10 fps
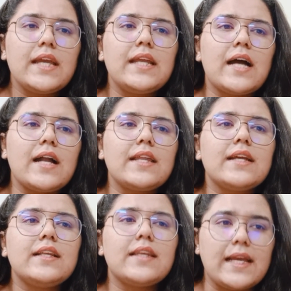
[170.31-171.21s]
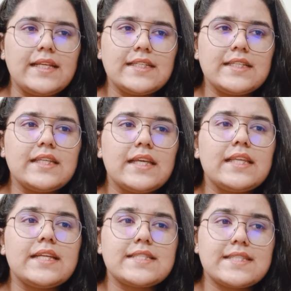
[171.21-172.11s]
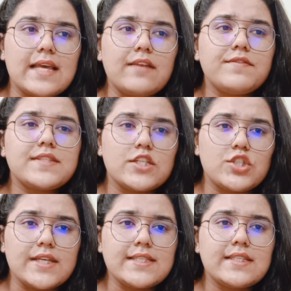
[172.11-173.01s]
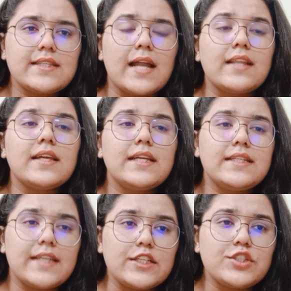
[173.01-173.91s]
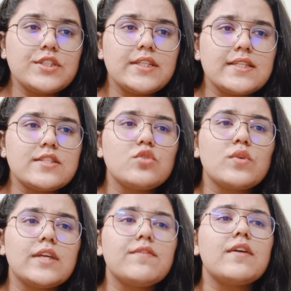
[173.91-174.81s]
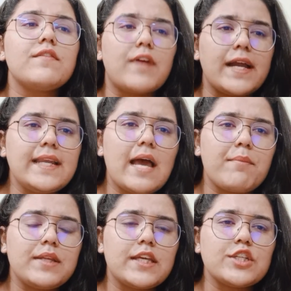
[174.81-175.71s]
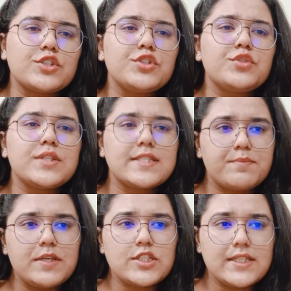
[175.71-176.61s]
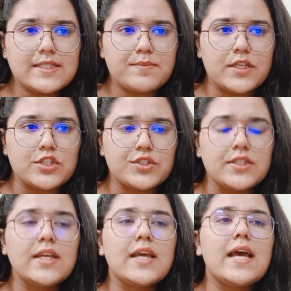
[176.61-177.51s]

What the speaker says: in Article 19 in itself suggests that the intention is to give a wide application to the speech and expression